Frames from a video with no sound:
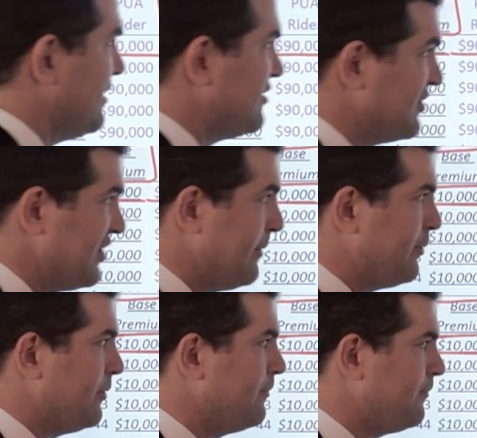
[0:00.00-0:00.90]
in this
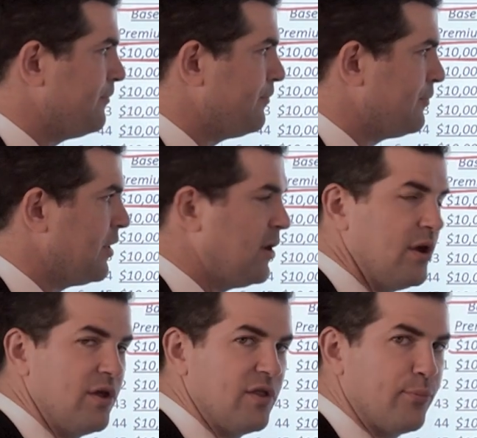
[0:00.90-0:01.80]
example.
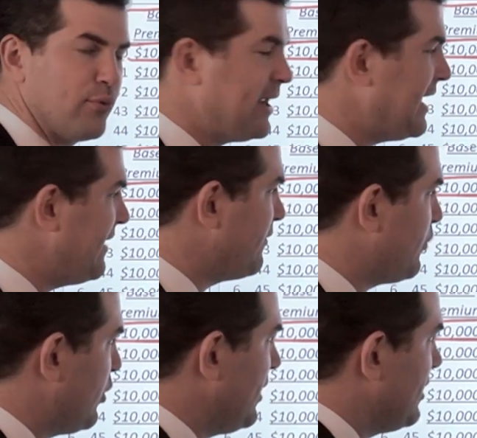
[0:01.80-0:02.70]
The break even
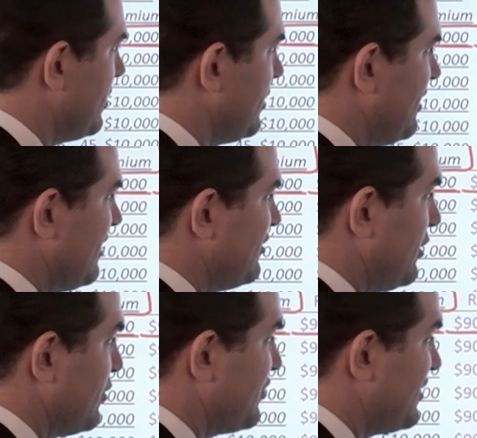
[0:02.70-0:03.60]
point is
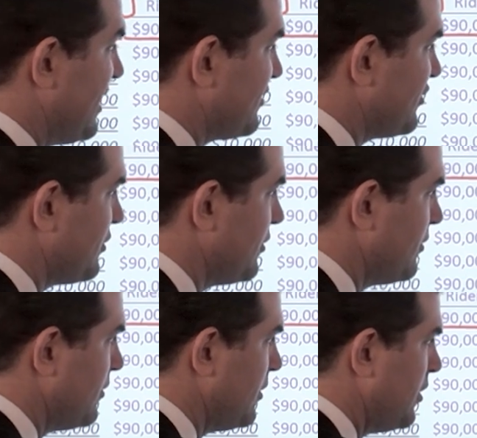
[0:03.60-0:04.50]
year six.
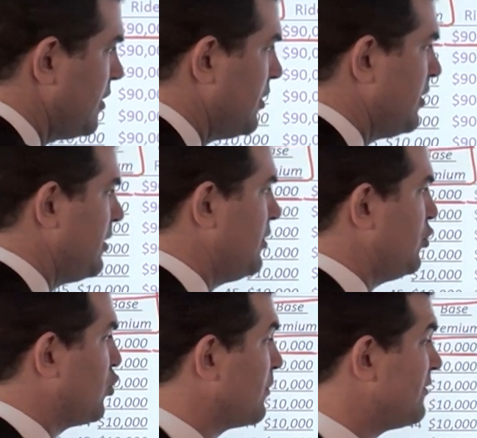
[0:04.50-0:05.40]

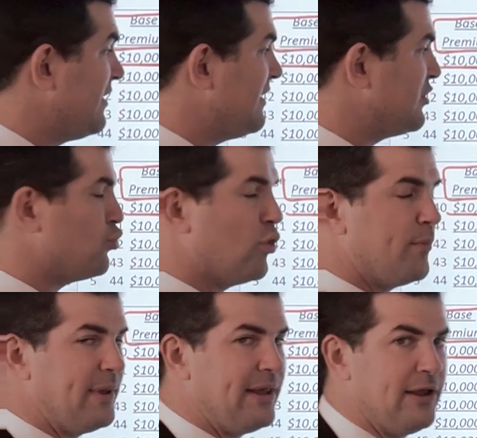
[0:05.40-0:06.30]
Normally, this
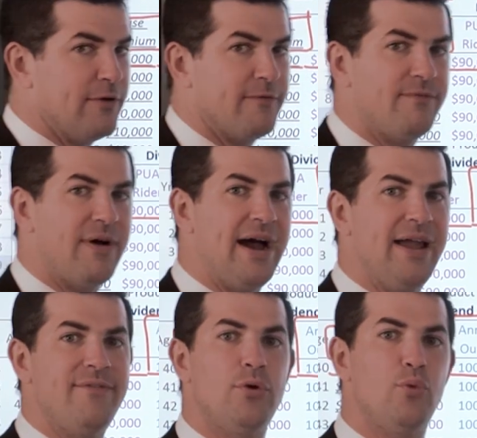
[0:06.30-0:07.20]
would be year
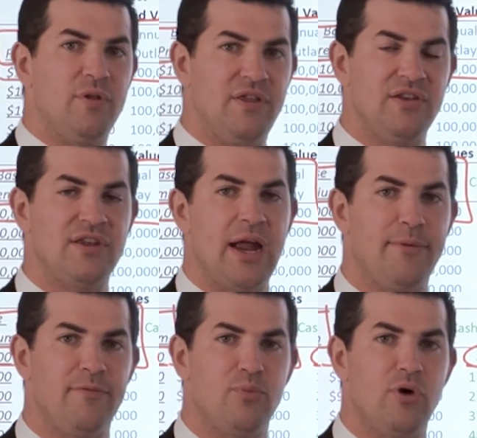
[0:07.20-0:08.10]
five with this type of